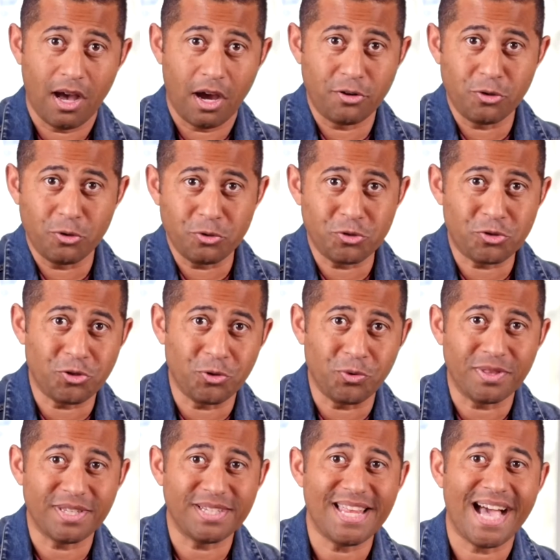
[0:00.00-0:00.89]
on who's
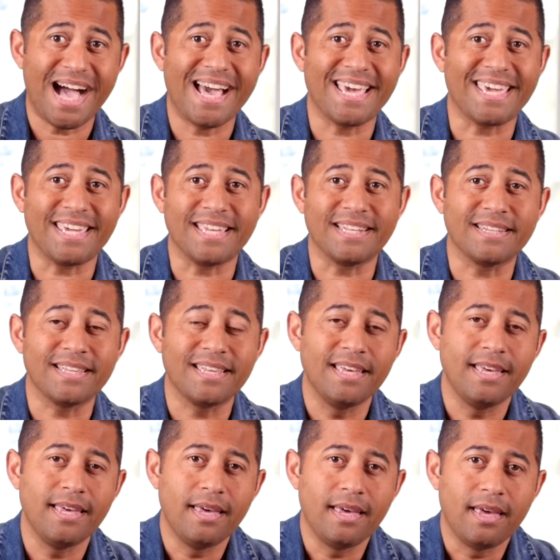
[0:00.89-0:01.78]
doing the dying.
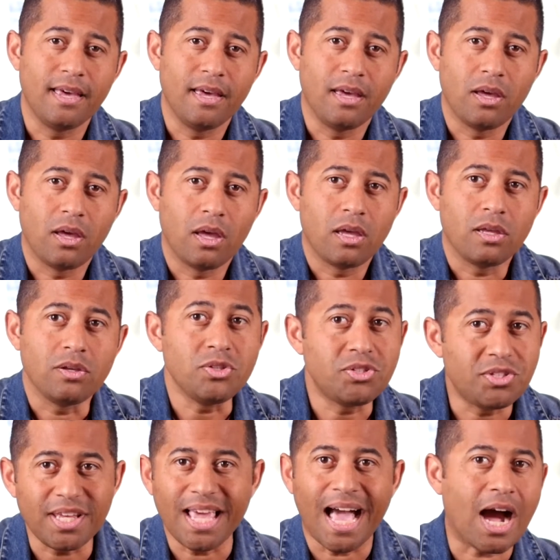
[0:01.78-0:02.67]
You
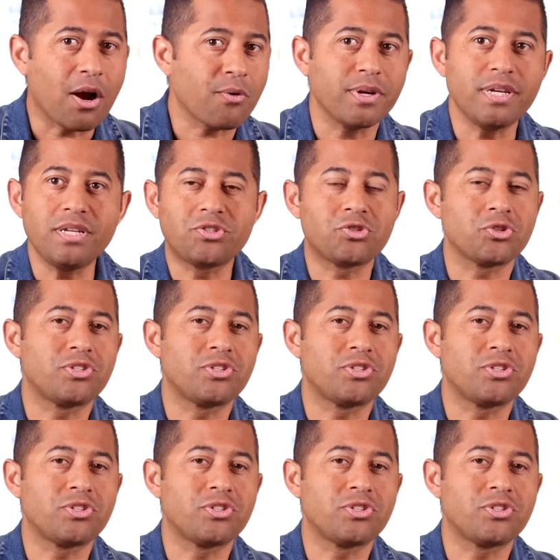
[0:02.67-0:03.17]
see, our Easter